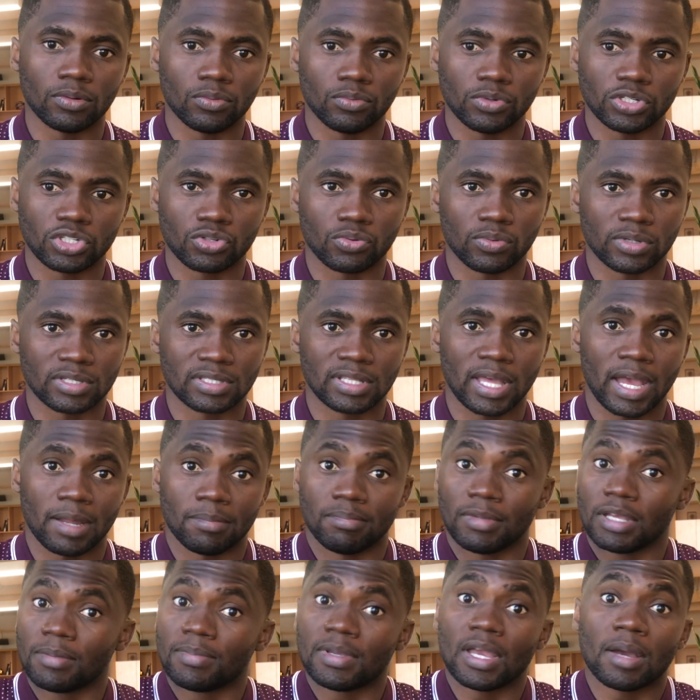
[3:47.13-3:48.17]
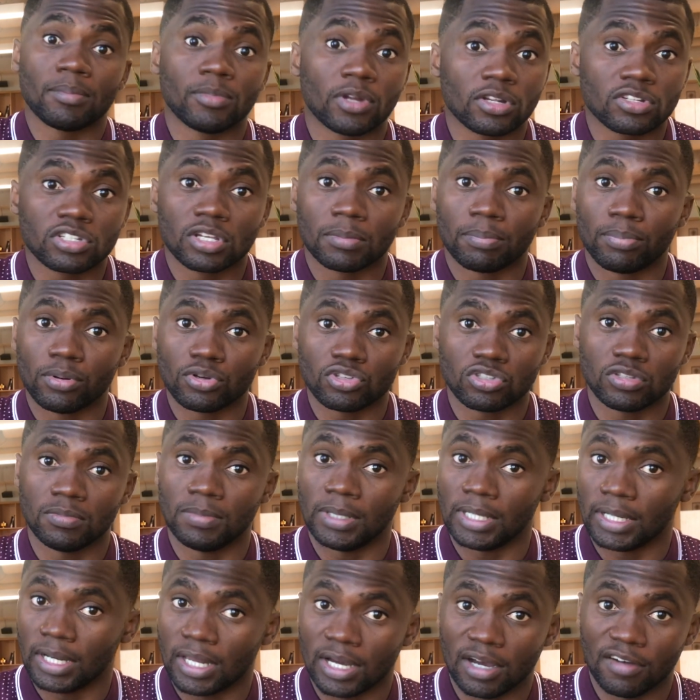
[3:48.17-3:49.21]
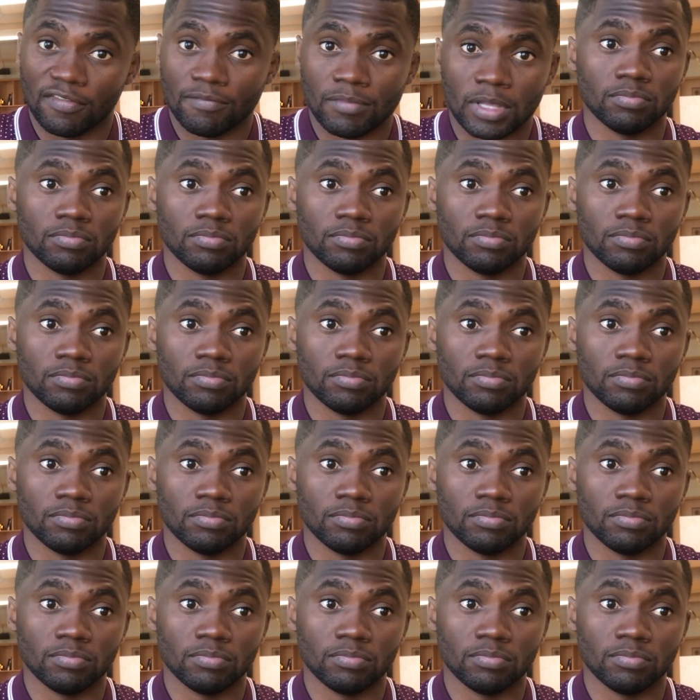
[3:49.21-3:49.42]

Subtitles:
which was that maybe I'm not supposed to be loved.